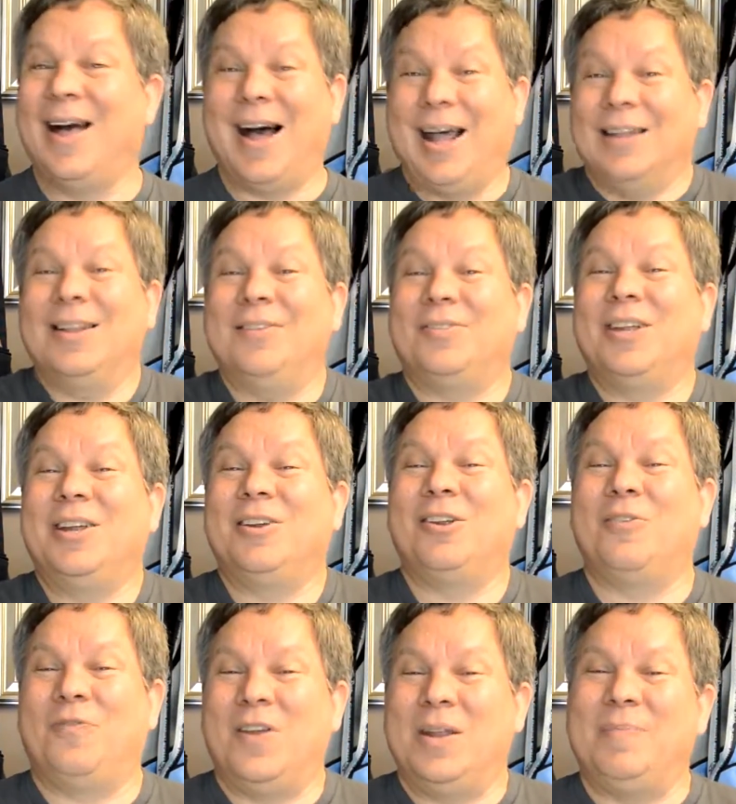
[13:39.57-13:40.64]
I'd love to hear
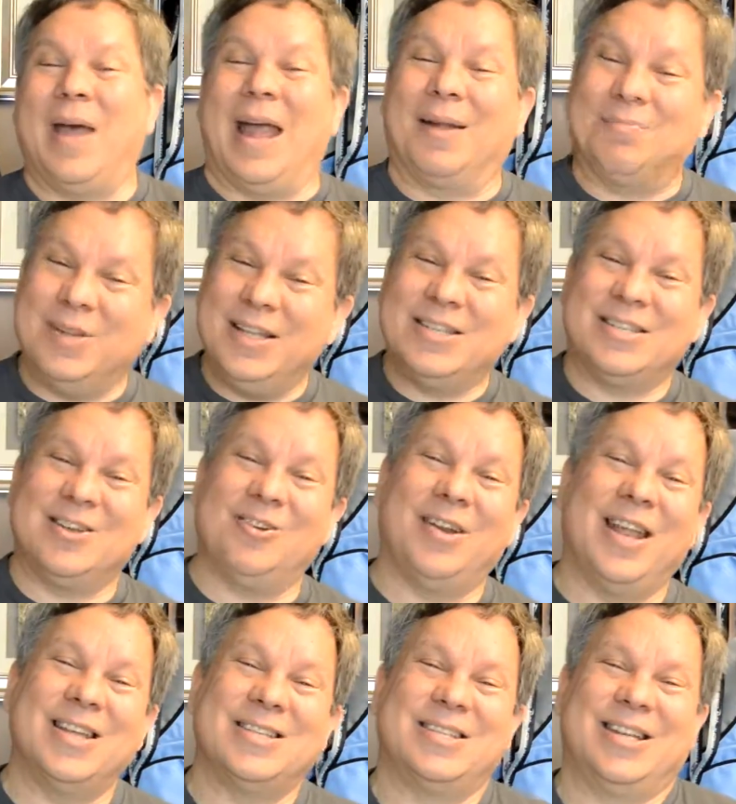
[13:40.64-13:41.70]
your feedback. Please don't
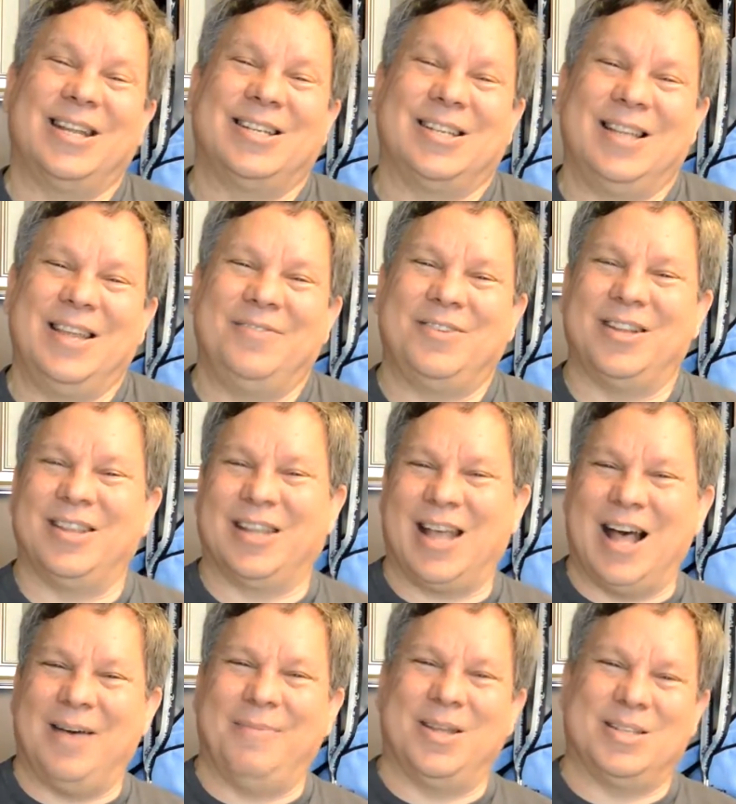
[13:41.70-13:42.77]
hesitate to leave it in the
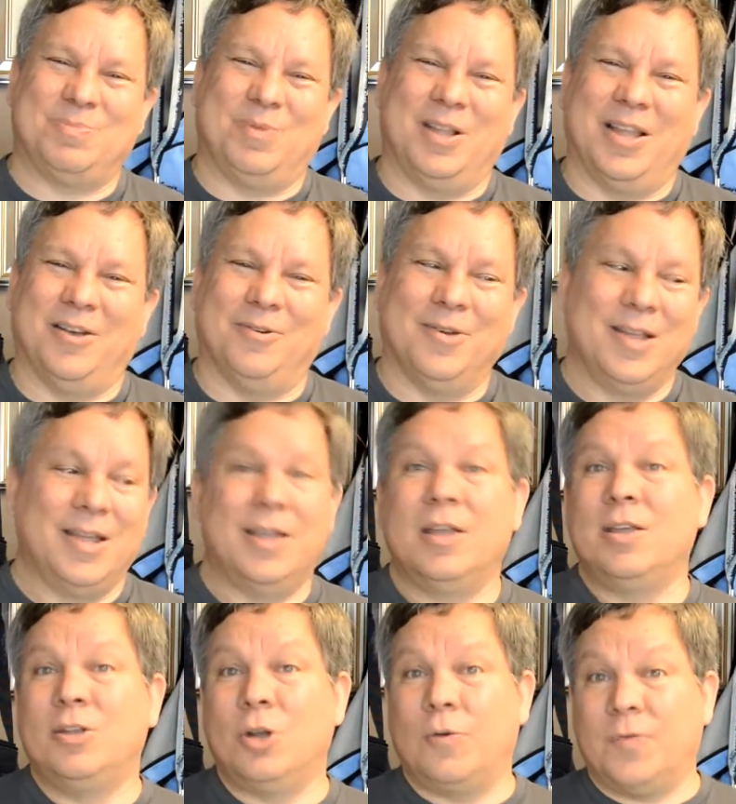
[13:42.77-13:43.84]
comments below.
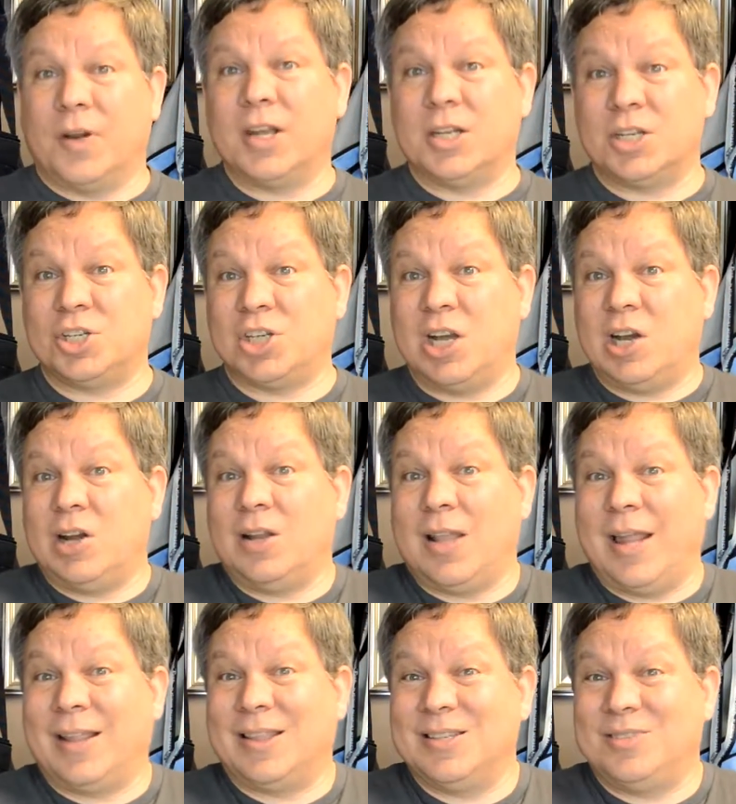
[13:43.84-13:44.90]
Don't forget to share and
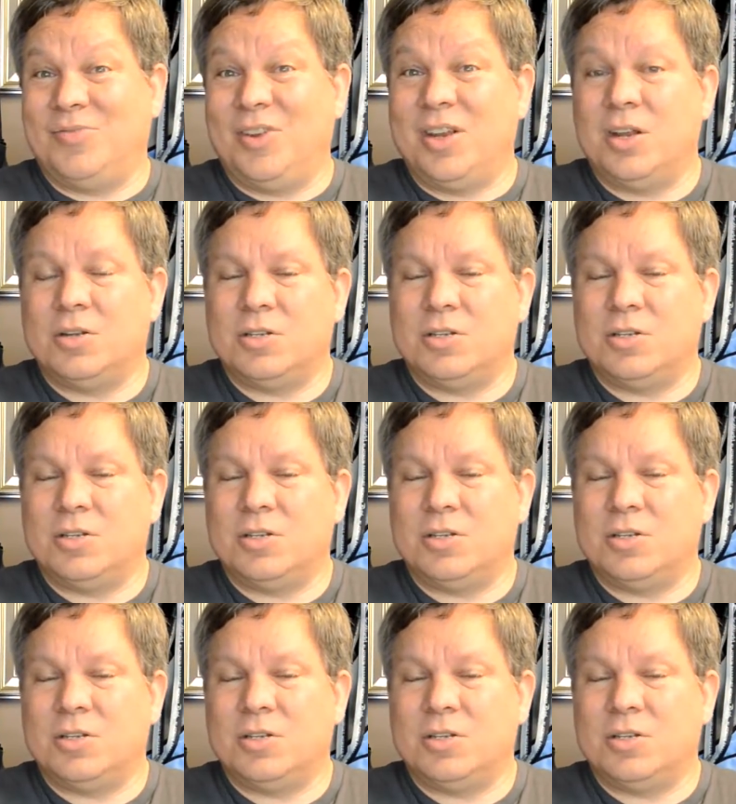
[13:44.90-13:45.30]
like this video